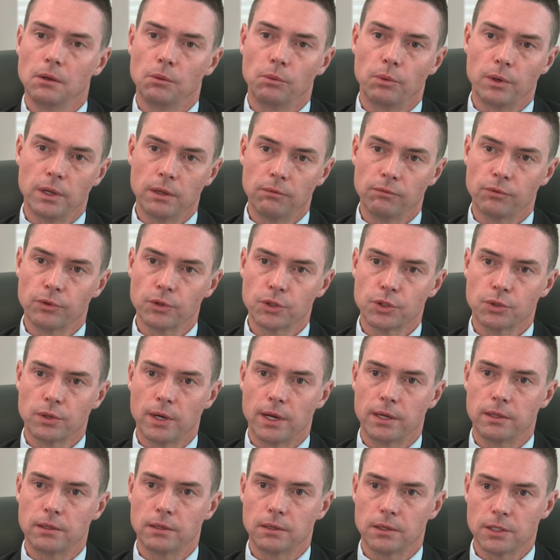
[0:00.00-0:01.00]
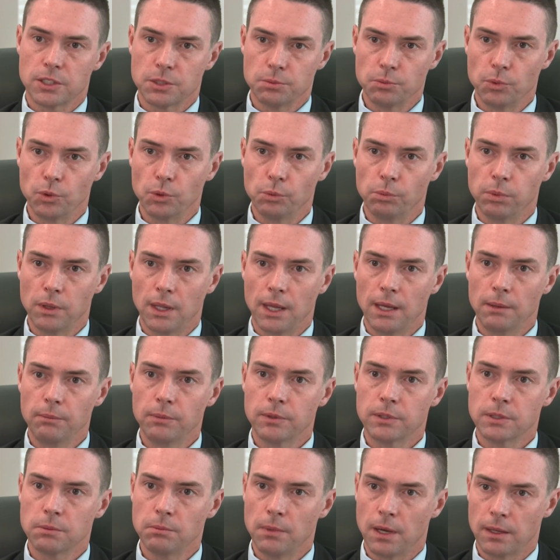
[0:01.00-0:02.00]
we infiltrate a small
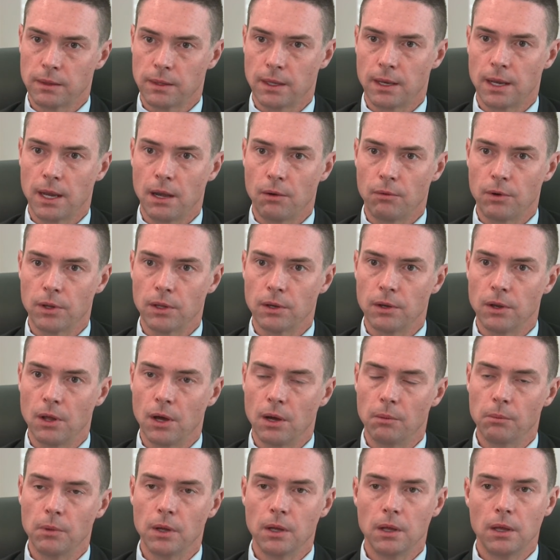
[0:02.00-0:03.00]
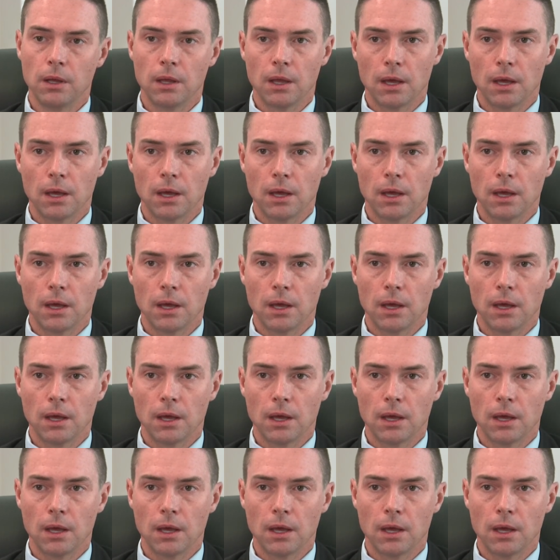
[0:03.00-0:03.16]
bleb to make that area numb,